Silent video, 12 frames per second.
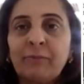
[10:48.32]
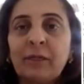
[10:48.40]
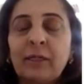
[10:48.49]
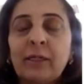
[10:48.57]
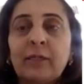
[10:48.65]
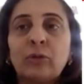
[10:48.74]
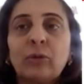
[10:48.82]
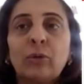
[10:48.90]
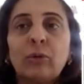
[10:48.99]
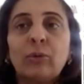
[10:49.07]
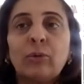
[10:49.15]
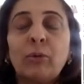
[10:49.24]

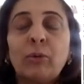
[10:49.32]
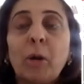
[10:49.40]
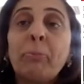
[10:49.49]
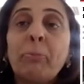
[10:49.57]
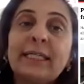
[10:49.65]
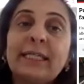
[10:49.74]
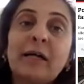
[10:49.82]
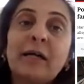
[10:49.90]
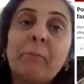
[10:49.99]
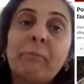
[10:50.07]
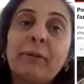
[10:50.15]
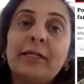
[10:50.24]
So a police
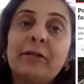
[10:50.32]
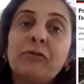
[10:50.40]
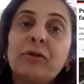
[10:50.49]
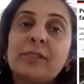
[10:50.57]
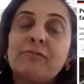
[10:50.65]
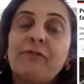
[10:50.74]
complaint was